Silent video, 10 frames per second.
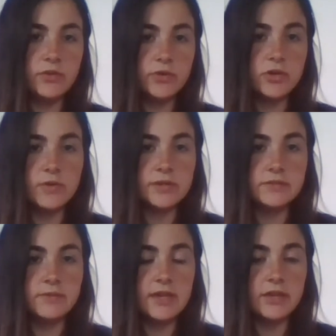are going to
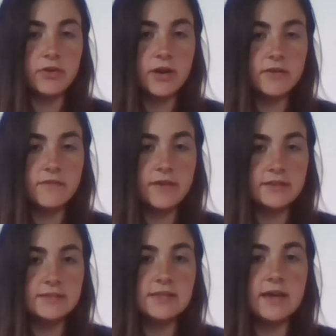get your
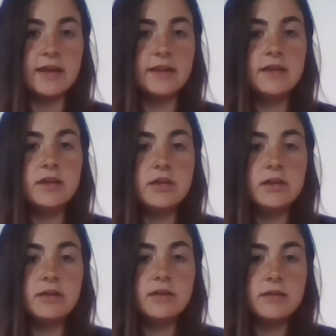unaffected side,
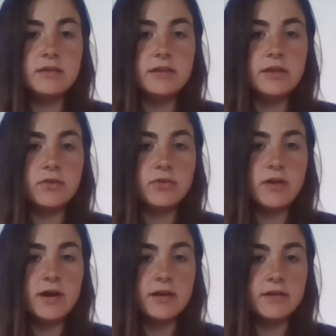
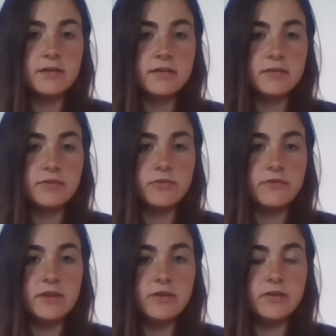interlock your
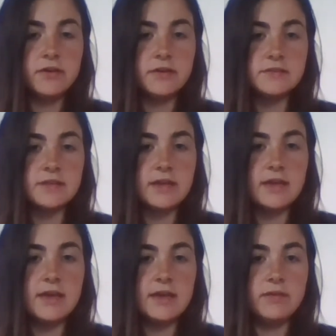fingers,
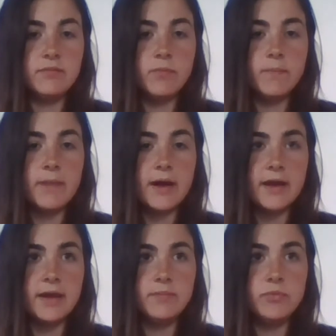and
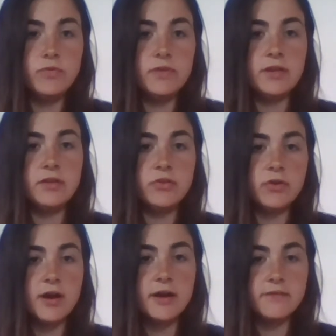by moving your
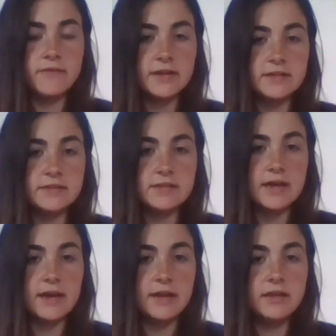unaffected
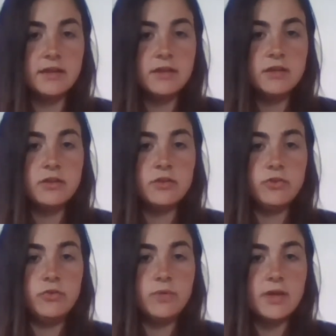side,
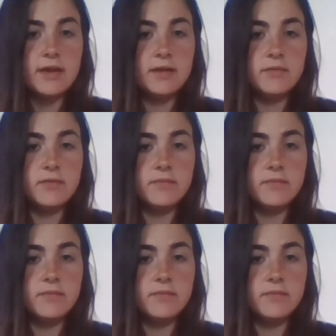you can